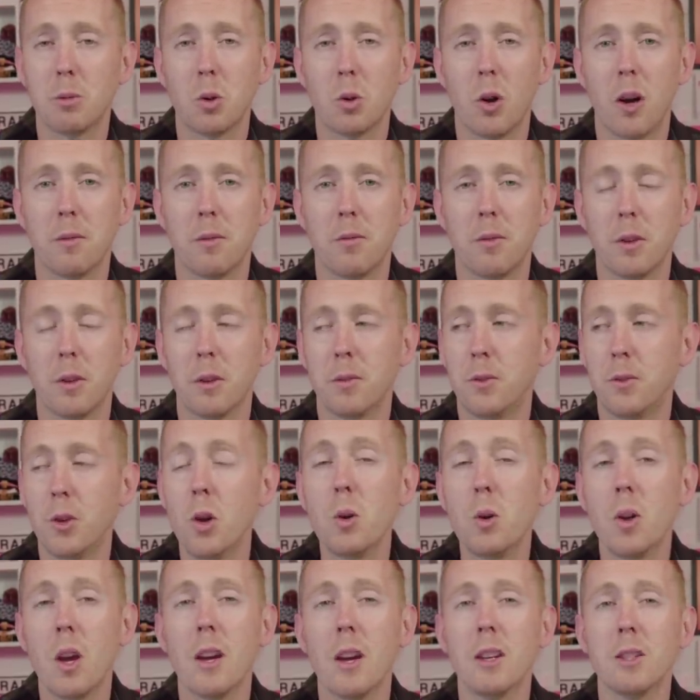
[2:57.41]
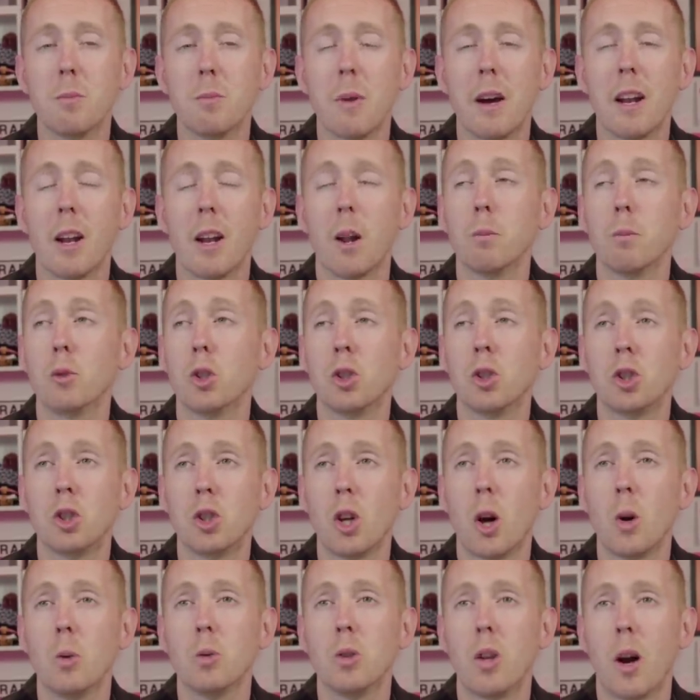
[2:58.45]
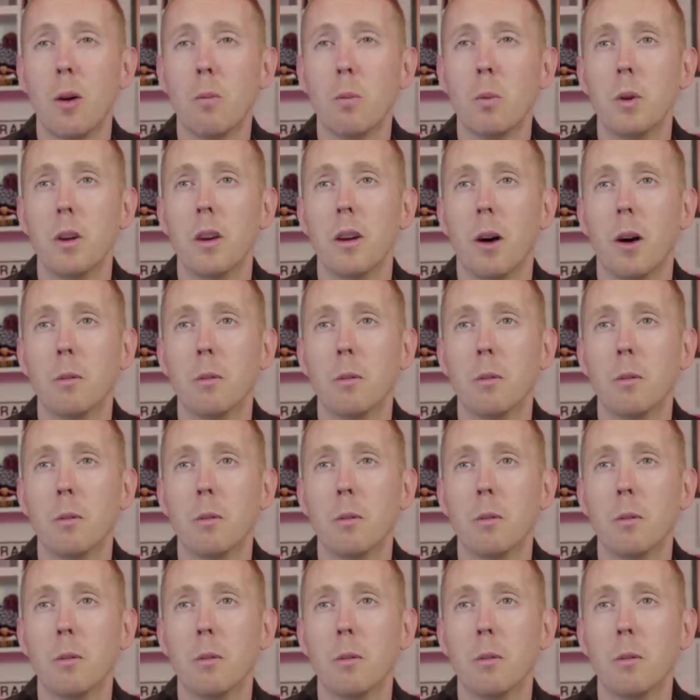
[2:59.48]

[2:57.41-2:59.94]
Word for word: dry for a few years, man, and I'm just so done with it.